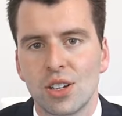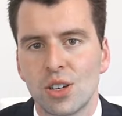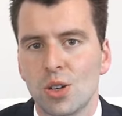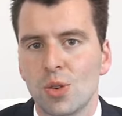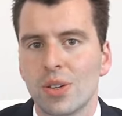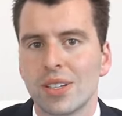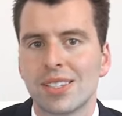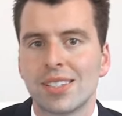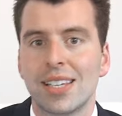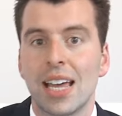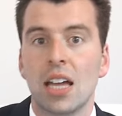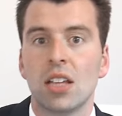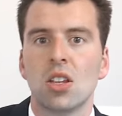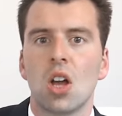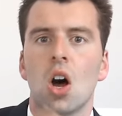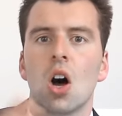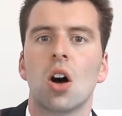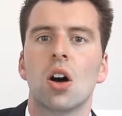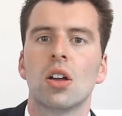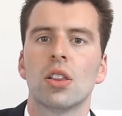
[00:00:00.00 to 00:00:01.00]
do is send
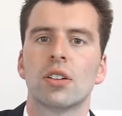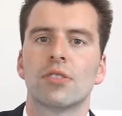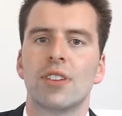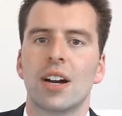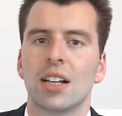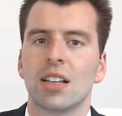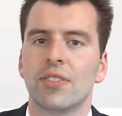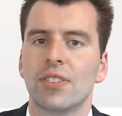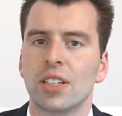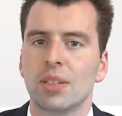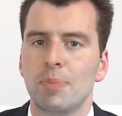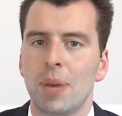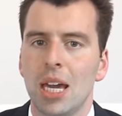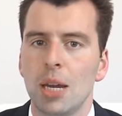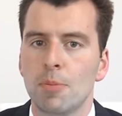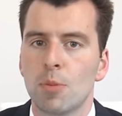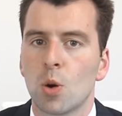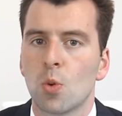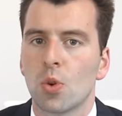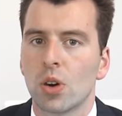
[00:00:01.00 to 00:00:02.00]
all the relevant
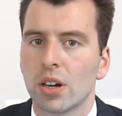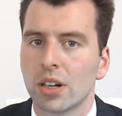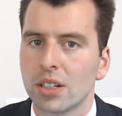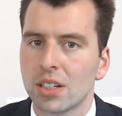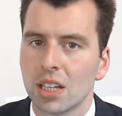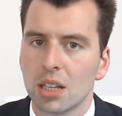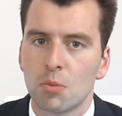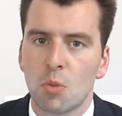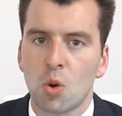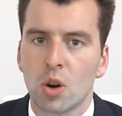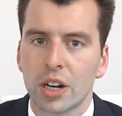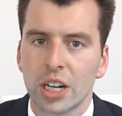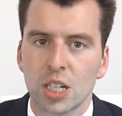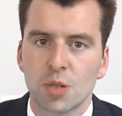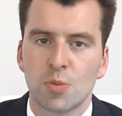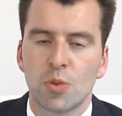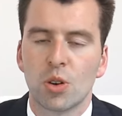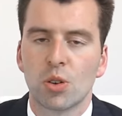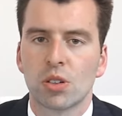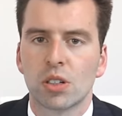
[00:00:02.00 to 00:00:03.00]
paperwork to the
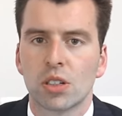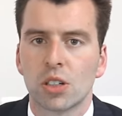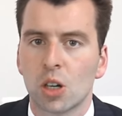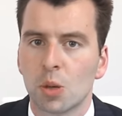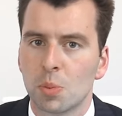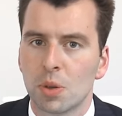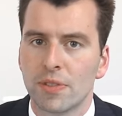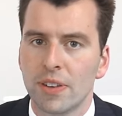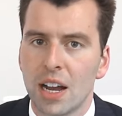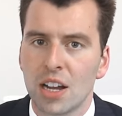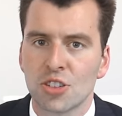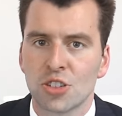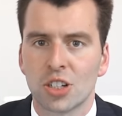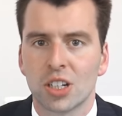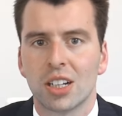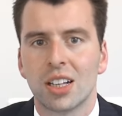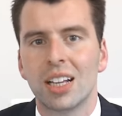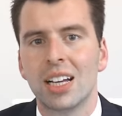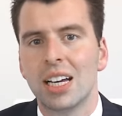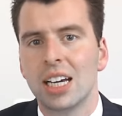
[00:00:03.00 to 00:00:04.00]
mortgage broker or
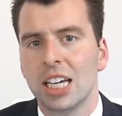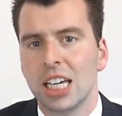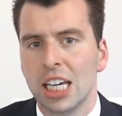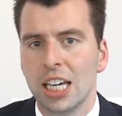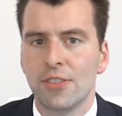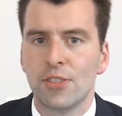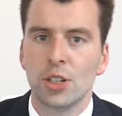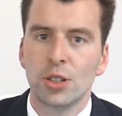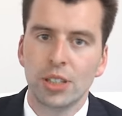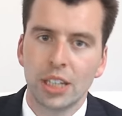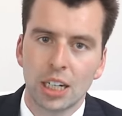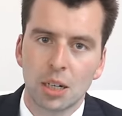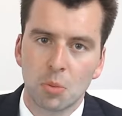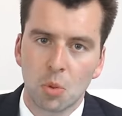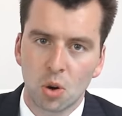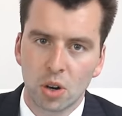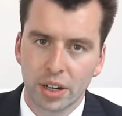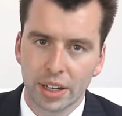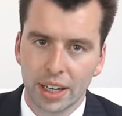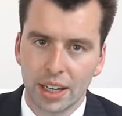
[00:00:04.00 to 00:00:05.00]
professional if you need a
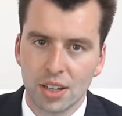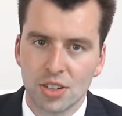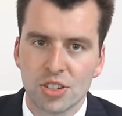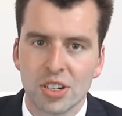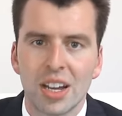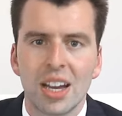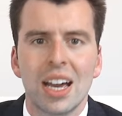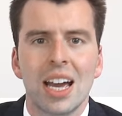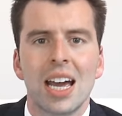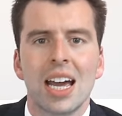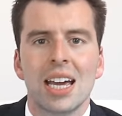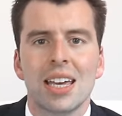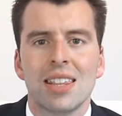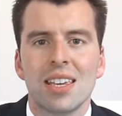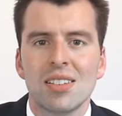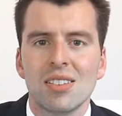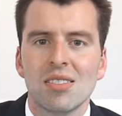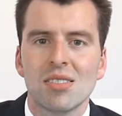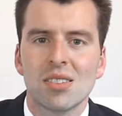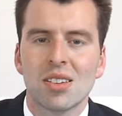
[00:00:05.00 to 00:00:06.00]
mortgage.
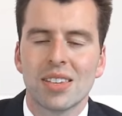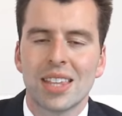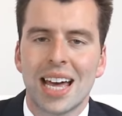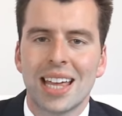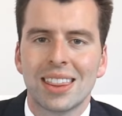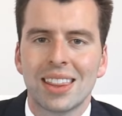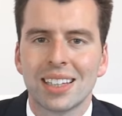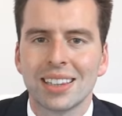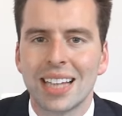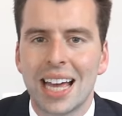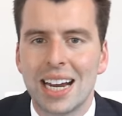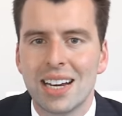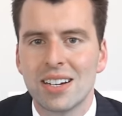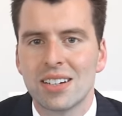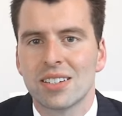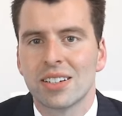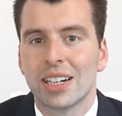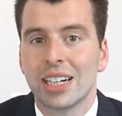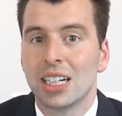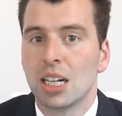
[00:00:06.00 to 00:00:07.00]
This is so that the
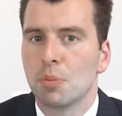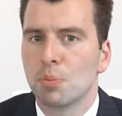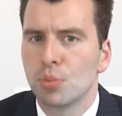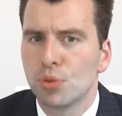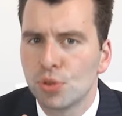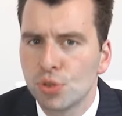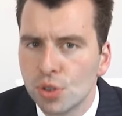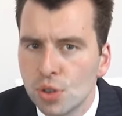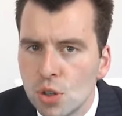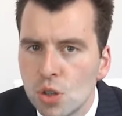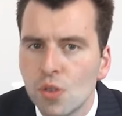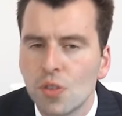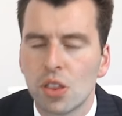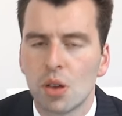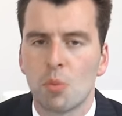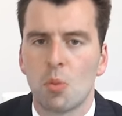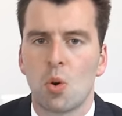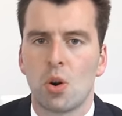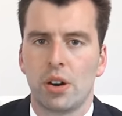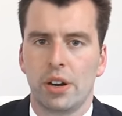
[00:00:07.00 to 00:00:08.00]
lender can approve
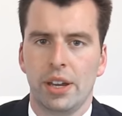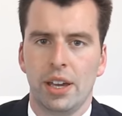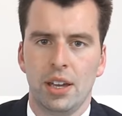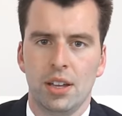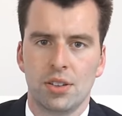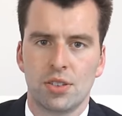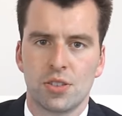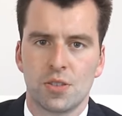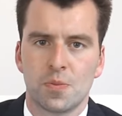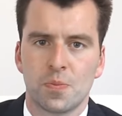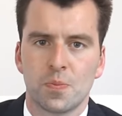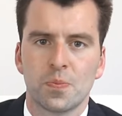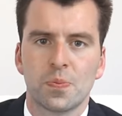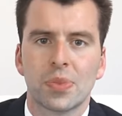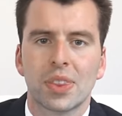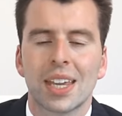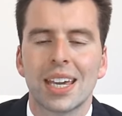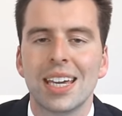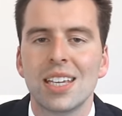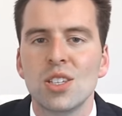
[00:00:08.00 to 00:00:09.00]
the mortgage.
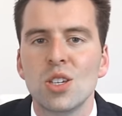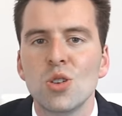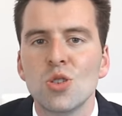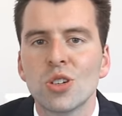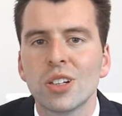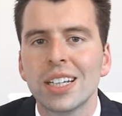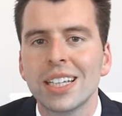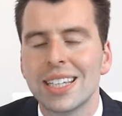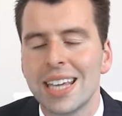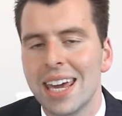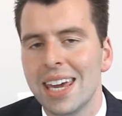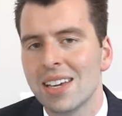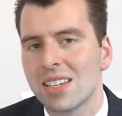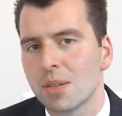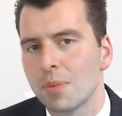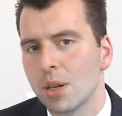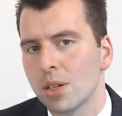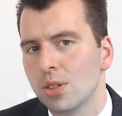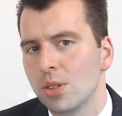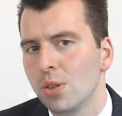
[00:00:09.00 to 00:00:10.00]
It usually takes
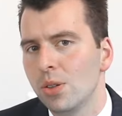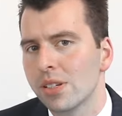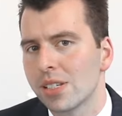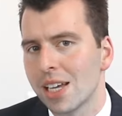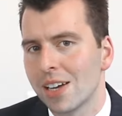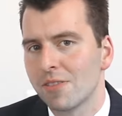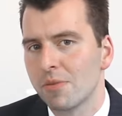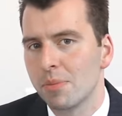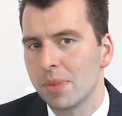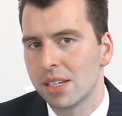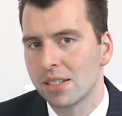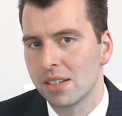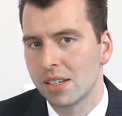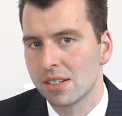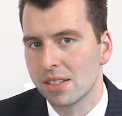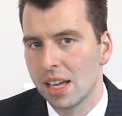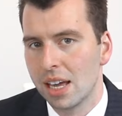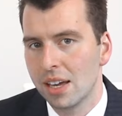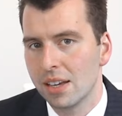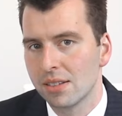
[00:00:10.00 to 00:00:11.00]
about 2 to 7
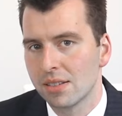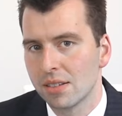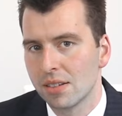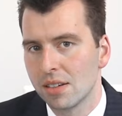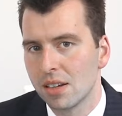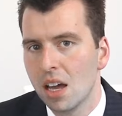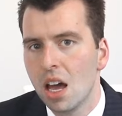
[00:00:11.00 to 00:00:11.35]
business days.